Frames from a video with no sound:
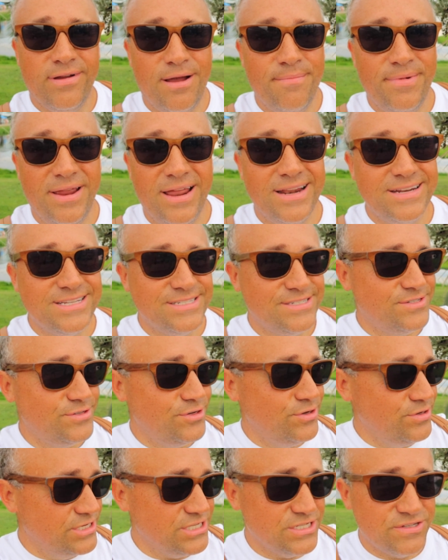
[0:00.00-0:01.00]
I mean, I just,
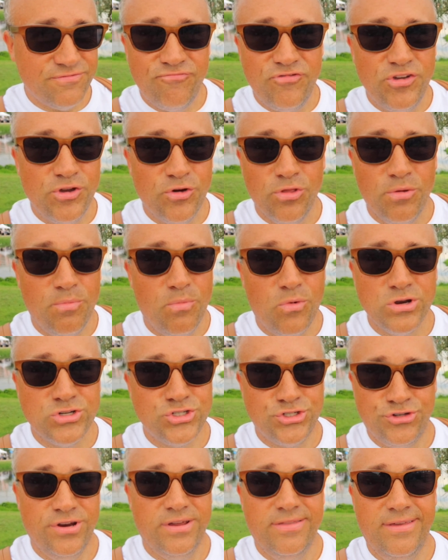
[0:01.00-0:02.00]
you can just feel the
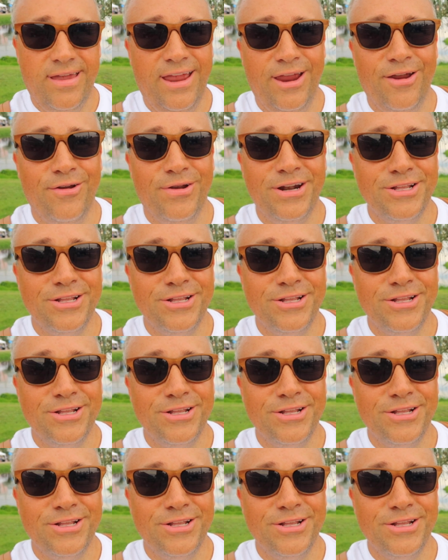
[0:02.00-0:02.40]
moisture in the air.